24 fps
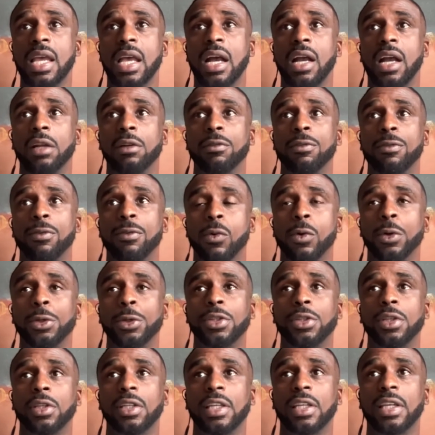
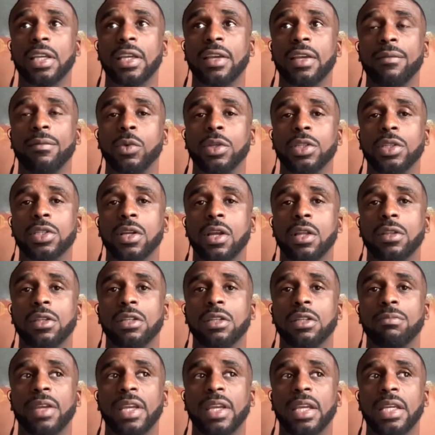Unfortunately, we saw the
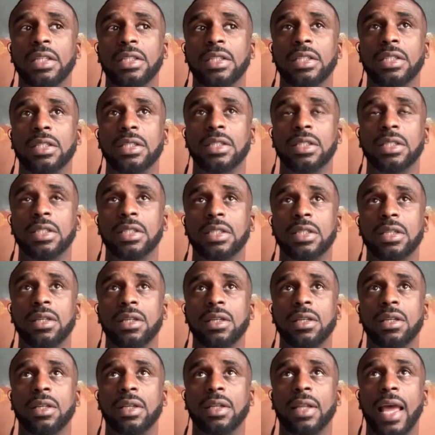debate
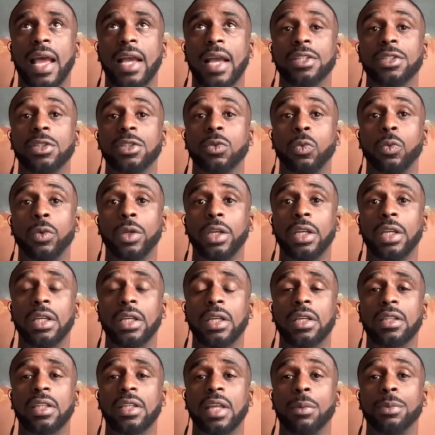last
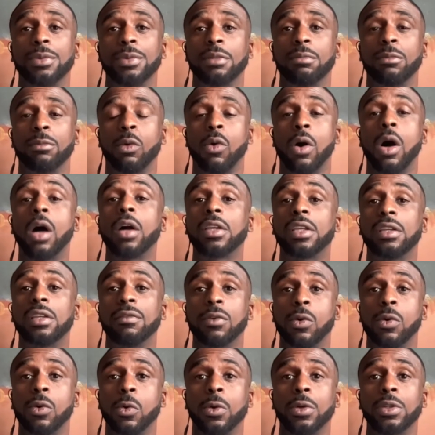week that was in Milwaukee, of
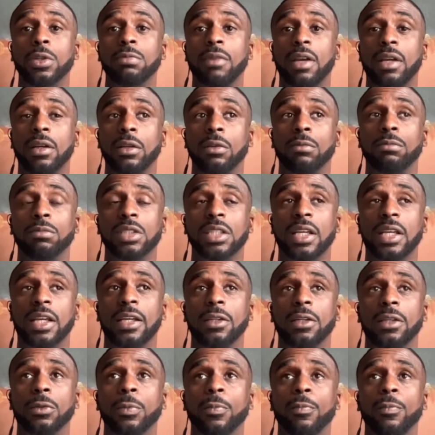course, my
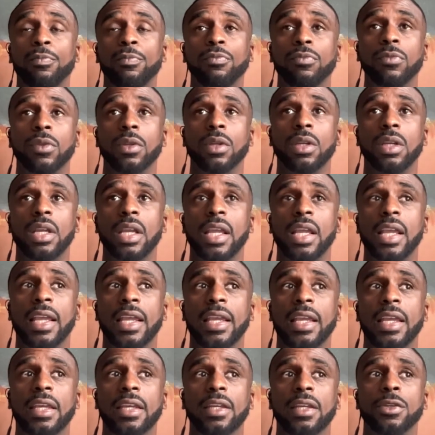hometown.
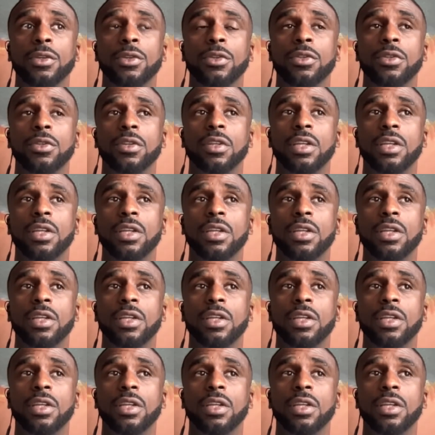And